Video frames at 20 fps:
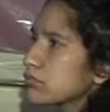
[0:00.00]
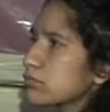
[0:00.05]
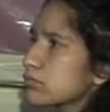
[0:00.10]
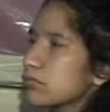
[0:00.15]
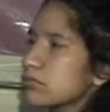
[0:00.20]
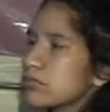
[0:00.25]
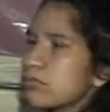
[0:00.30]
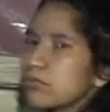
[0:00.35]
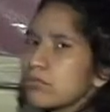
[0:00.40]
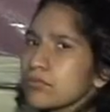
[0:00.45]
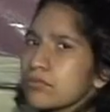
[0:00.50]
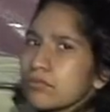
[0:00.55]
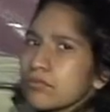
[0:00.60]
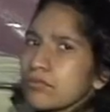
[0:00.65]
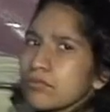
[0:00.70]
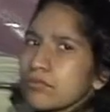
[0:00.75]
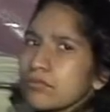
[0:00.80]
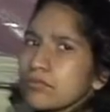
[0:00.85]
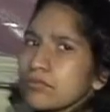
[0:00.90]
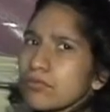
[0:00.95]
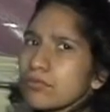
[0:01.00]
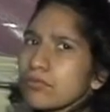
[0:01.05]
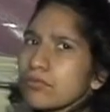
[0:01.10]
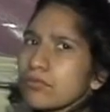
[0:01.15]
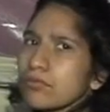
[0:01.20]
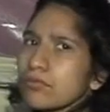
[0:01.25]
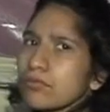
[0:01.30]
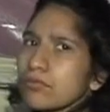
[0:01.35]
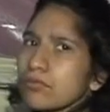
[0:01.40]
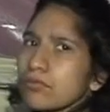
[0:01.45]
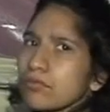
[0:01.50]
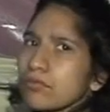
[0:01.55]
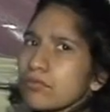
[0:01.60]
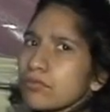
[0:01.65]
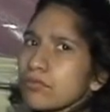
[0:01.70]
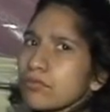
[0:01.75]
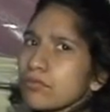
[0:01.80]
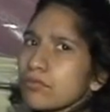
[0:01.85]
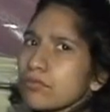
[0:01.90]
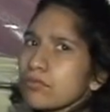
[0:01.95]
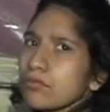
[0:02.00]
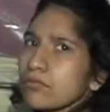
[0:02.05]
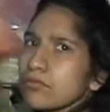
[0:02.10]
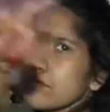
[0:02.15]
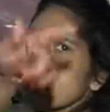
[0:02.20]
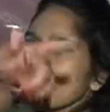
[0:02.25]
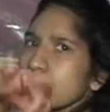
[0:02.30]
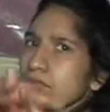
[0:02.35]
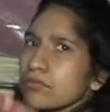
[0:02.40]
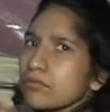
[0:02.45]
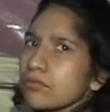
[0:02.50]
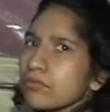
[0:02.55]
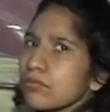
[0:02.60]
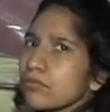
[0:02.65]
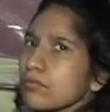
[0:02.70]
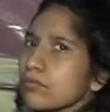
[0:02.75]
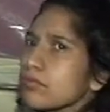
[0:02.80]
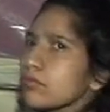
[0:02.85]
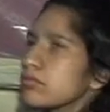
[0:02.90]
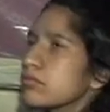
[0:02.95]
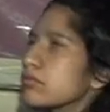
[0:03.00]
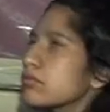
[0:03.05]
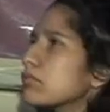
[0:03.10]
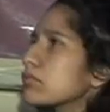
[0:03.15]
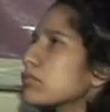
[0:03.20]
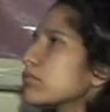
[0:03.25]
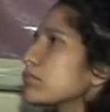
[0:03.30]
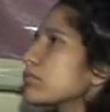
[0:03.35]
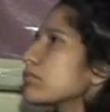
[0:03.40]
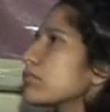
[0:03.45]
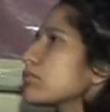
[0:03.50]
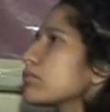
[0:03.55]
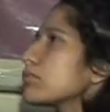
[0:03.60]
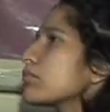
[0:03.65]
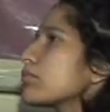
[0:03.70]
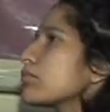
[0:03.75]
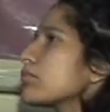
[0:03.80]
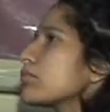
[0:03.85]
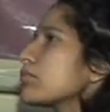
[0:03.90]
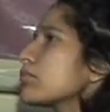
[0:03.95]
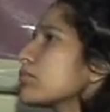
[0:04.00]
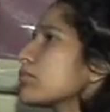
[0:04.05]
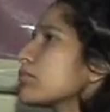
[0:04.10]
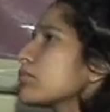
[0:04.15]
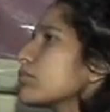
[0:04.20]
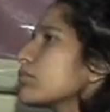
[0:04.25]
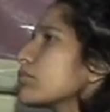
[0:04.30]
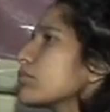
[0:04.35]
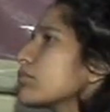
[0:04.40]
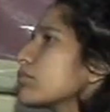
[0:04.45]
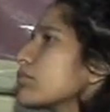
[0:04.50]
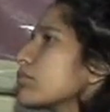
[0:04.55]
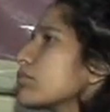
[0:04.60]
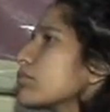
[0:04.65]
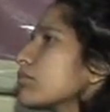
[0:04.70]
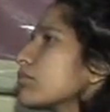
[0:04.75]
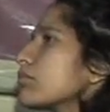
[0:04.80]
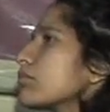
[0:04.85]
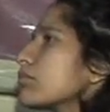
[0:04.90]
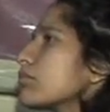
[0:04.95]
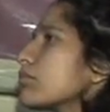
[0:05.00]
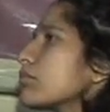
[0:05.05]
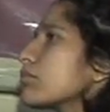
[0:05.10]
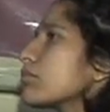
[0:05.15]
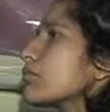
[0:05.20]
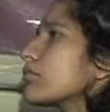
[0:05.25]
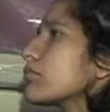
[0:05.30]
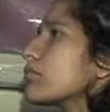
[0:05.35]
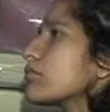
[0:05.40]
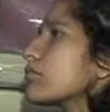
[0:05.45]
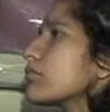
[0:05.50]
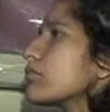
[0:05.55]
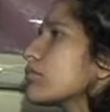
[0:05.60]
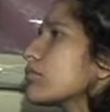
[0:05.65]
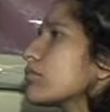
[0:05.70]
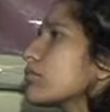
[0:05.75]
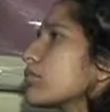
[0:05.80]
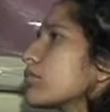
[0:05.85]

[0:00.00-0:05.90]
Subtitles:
The person shown says nothing.